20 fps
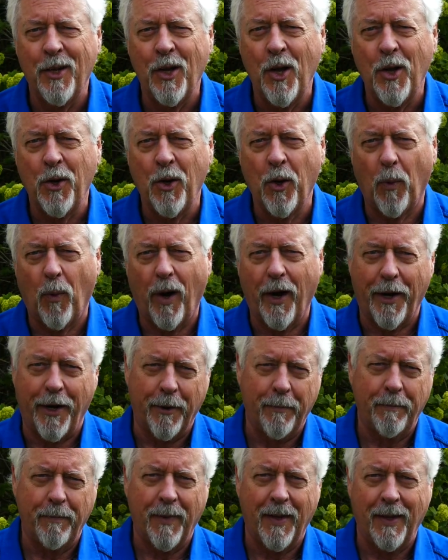No water
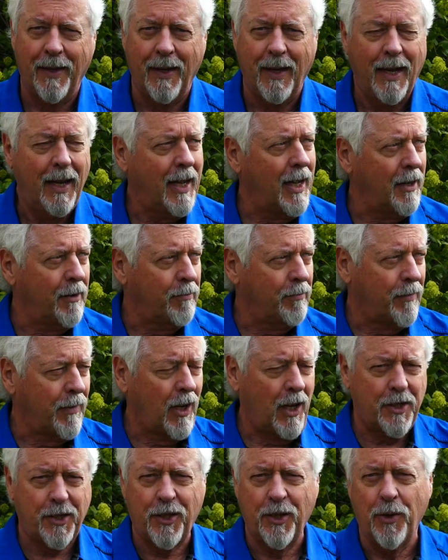and
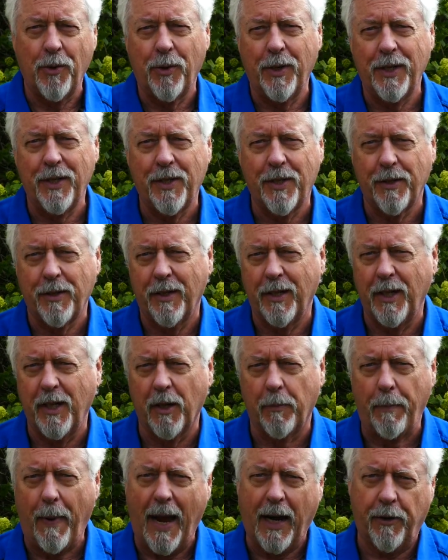lots of noise. You hear
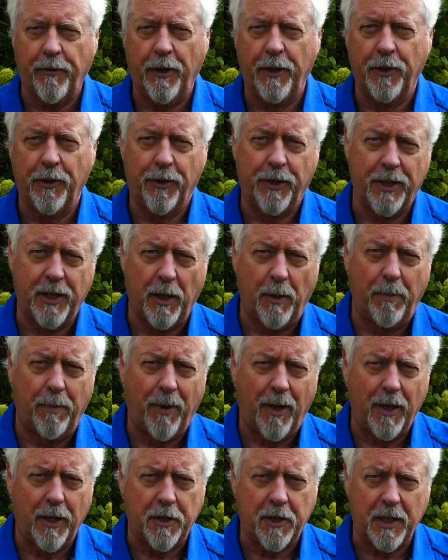background noise. I'll
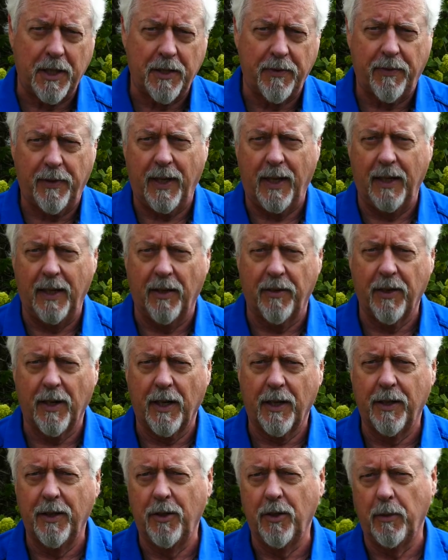apologize for that. Nothing I
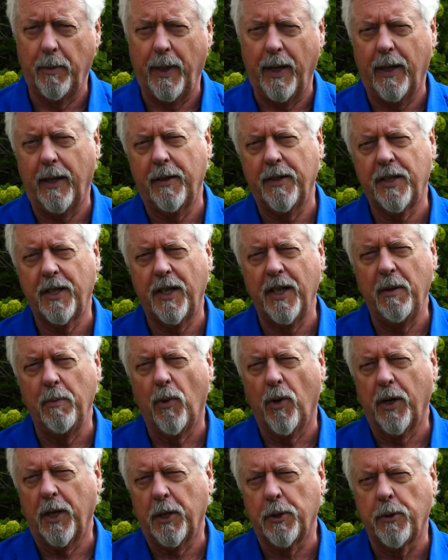can do about it. Sunday
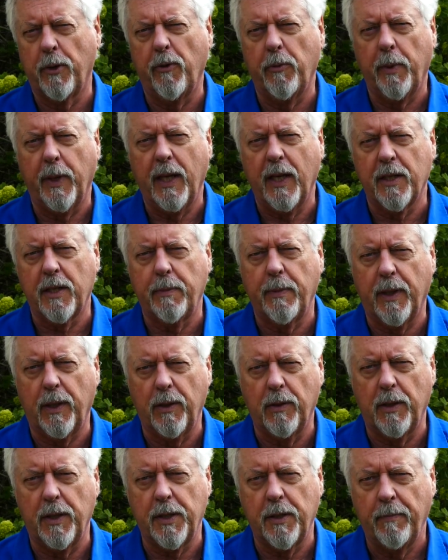morning, so everybody has to make
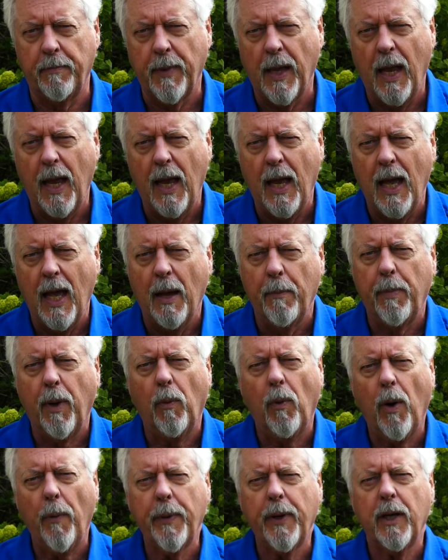noise. But
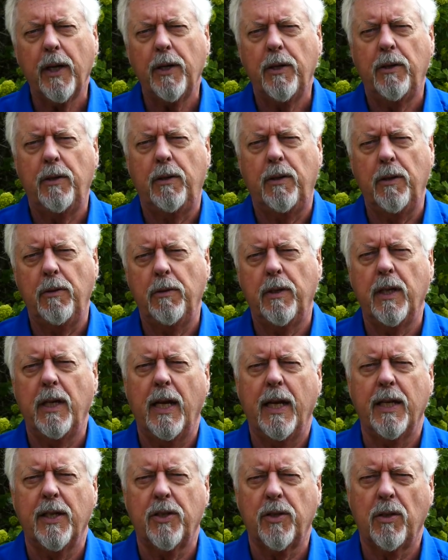what we're going to do
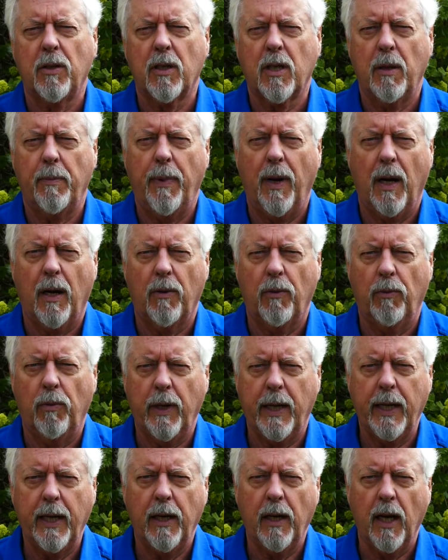today is talk about
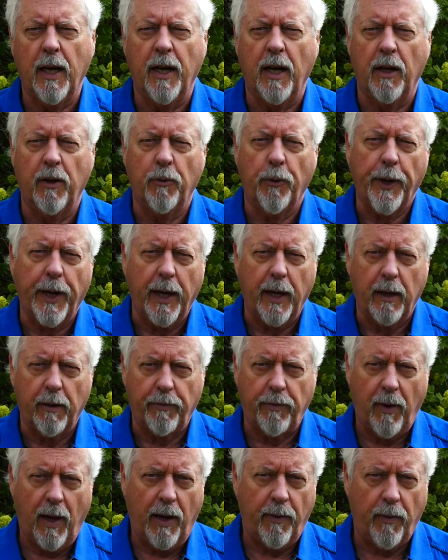rigging and unrigging a
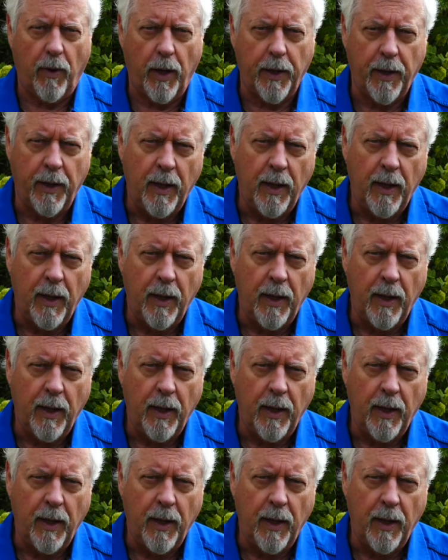fly rod,